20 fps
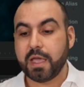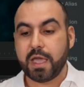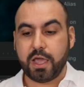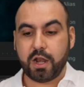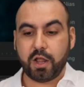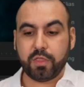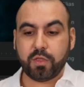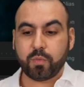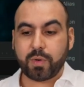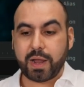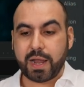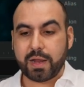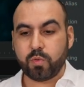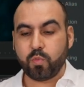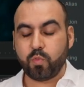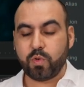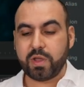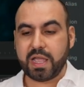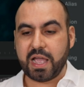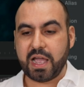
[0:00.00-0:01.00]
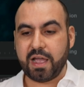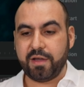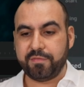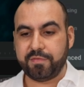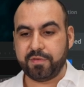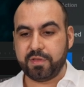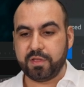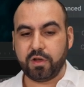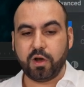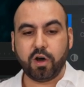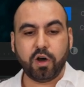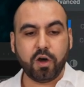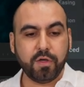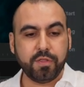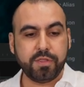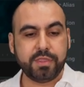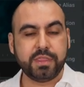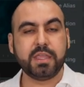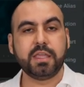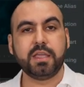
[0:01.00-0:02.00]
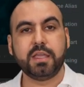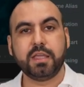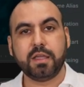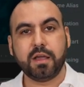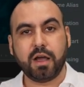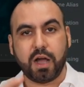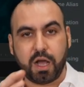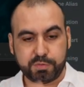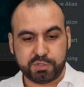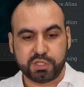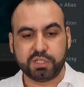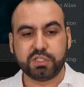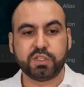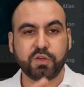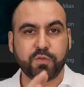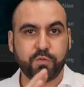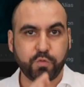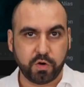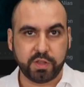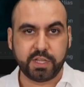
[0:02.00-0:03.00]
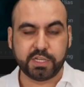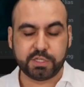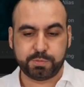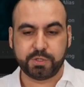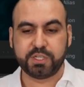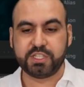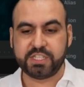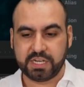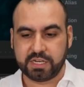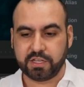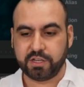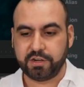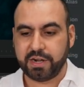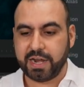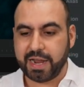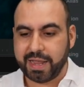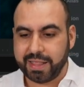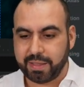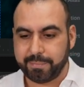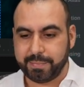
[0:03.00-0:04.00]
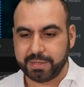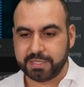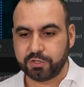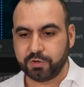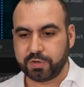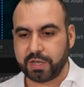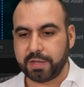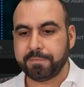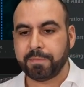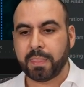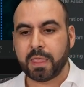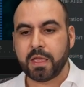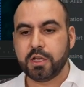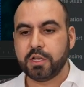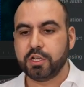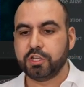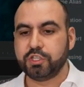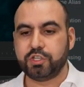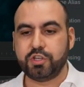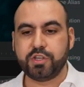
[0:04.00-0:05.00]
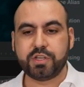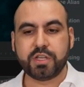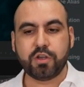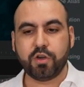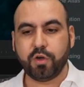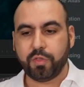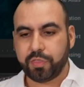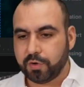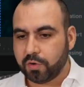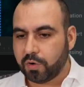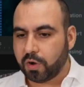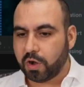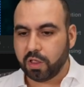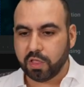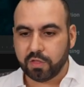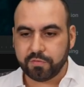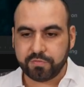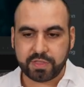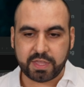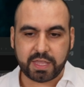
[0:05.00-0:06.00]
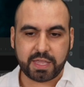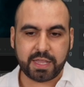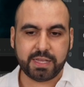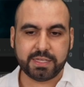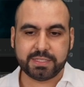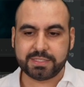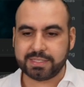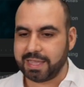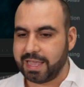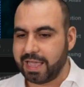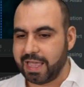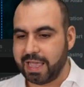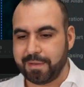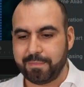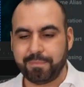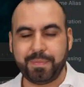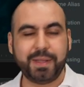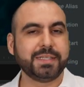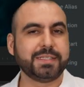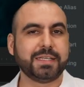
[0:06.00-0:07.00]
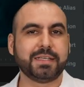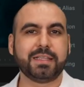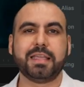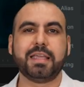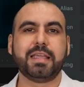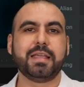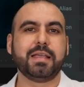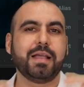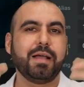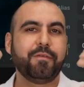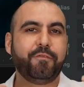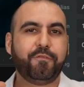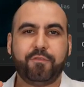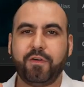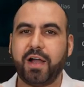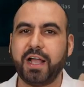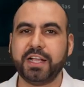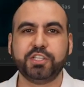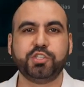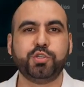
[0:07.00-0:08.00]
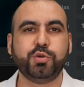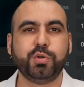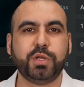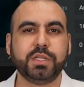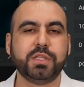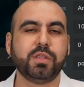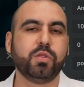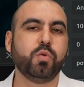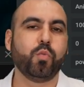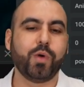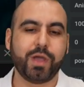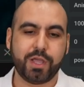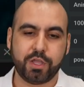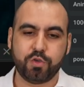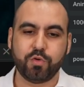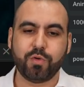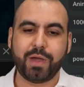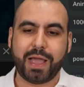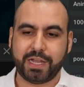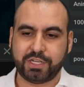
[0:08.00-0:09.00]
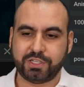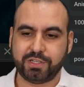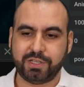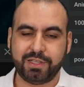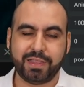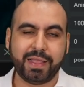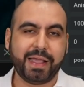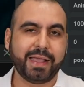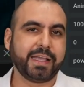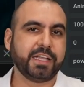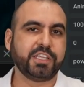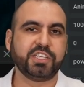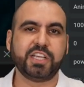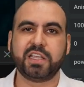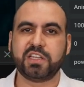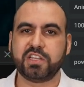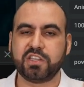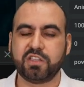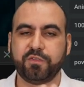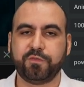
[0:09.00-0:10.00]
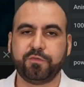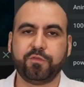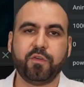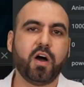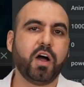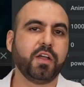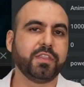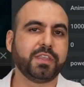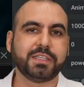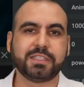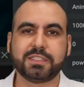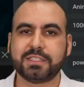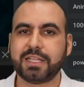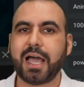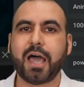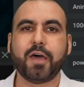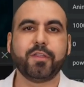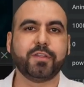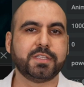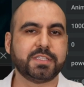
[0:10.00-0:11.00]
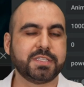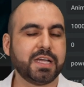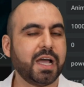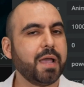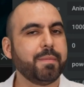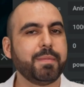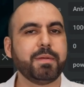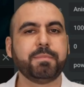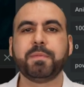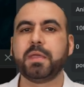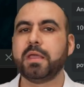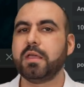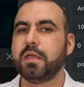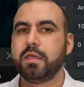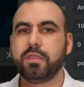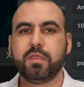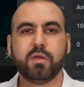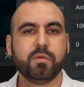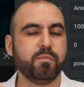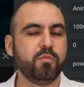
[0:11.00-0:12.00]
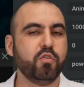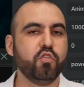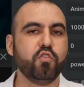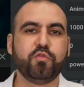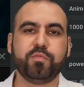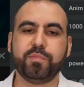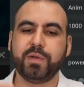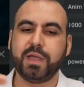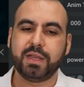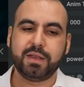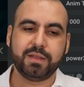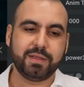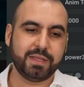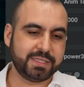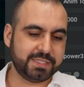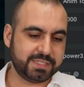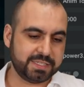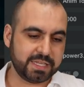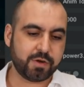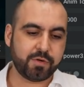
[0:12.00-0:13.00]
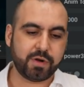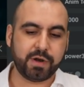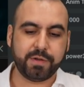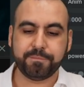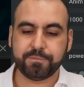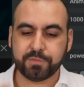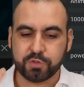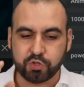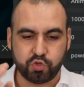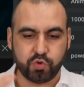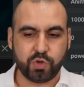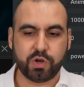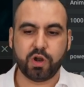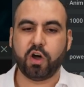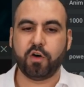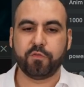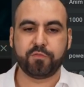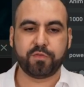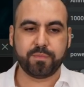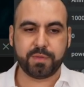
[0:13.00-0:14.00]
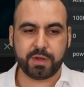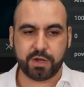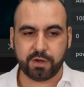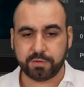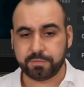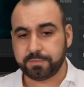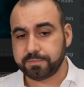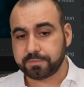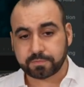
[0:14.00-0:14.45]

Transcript: And on the right, we have all the options for this particular element, okay? So you can go through all of these and basically fine tune it the way you actually like it, changing the font, the style, the timing, the movement, etc. Do it all from here.